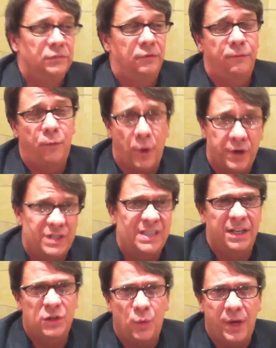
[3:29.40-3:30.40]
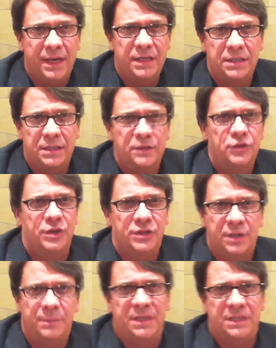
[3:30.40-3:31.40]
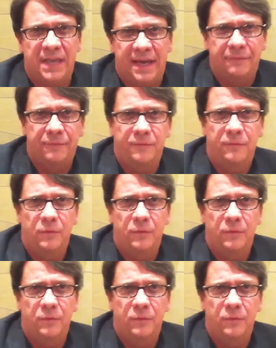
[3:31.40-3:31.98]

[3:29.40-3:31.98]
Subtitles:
4 to 6 weeks just to be safe.